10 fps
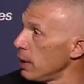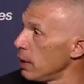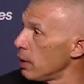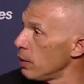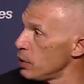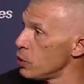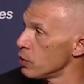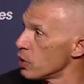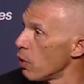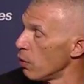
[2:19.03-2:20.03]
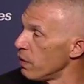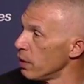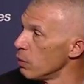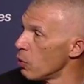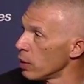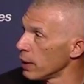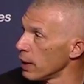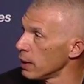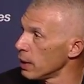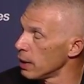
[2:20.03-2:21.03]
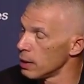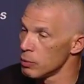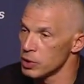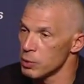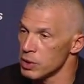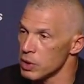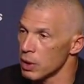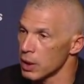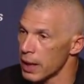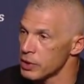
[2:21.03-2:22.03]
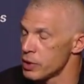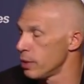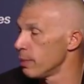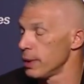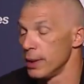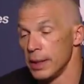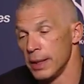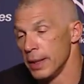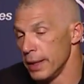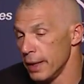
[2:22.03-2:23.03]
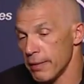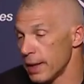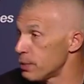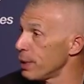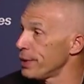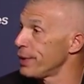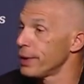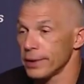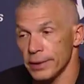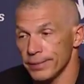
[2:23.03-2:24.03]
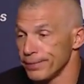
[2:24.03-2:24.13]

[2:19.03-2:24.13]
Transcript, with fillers: You know, he's used the whole field more again, um, which we saw last year. But if that's what it took,